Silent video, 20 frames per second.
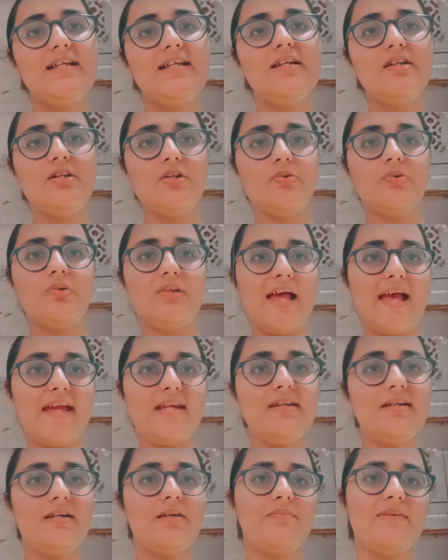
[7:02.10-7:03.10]
it, do
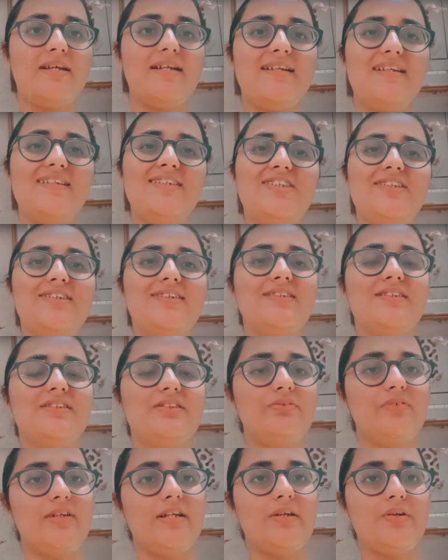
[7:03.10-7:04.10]
like, comment and share
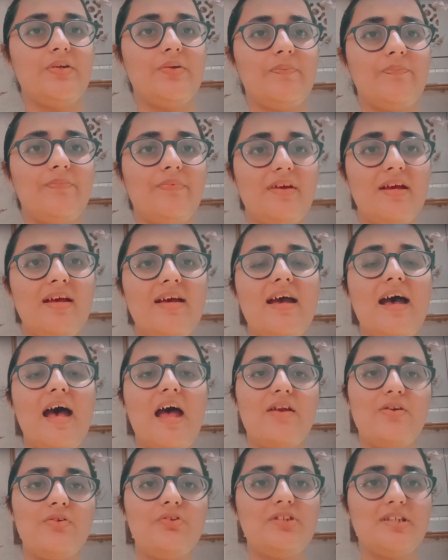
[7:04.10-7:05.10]
this video.
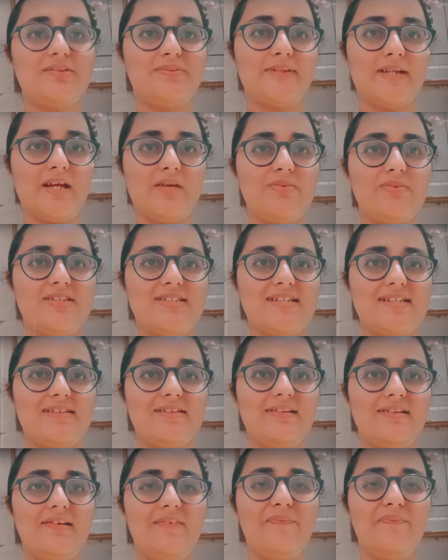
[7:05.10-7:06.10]
And do subscribe to the
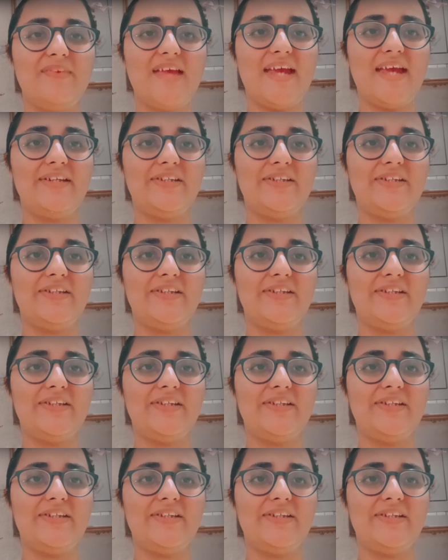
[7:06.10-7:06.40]
channel. Thank